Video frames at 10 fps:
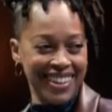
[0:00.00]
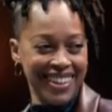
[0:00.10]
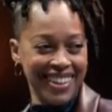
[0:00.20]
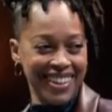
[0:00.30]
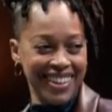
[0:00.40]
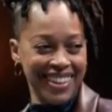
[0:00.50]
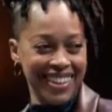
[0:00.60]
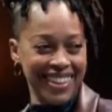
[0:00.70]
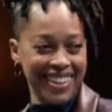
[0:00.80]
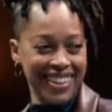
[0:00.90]

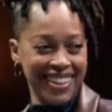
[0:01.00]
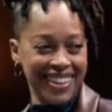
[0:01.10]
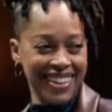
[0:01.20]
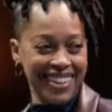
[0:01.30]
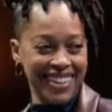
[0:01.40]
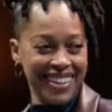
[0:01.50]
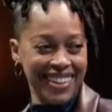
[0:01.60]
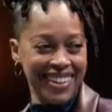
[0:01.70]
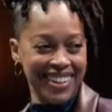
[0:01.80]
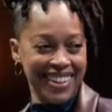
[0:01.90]

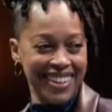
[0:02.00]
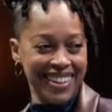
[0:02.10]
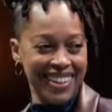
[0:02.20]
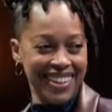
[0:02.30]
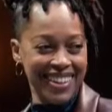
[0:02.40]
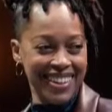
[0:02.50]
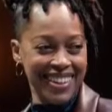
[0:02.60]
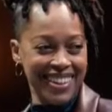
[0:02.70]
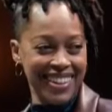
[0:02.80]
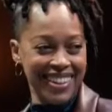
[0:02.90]

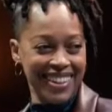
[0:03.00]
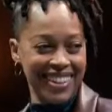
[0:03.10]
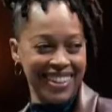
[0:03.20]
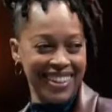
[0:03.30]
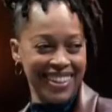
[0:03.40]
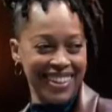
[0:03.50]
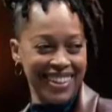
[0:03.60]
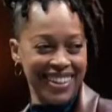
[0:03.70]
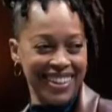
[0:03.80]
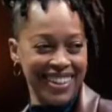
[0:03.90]

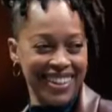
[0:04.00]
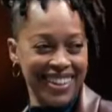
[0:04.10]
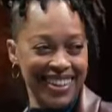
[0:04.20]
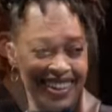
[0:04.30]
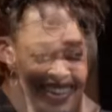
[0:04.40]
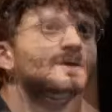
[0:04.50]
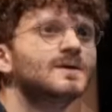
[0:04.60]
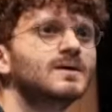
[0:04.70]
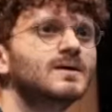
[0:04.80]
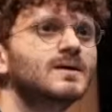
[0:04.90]

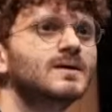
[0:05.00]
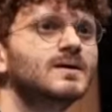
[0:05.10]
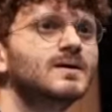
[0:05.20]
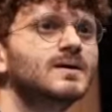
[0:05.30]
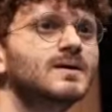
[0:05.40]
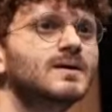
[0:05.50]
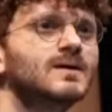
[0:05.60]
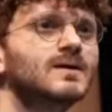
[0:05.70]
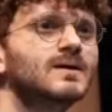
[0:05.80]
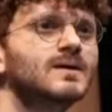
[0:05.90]

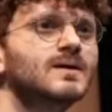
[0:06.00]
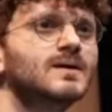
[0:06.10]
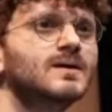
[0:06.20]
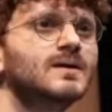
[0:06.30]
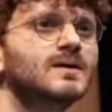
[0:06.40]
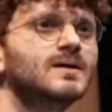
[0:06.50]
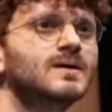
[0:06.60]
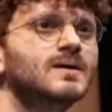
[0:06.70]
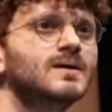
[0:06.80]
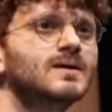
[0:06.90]

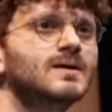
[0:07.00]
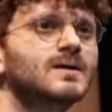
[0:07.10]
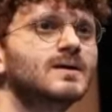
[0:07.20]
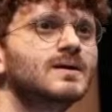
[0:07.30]
No words are spoken by the person on screen.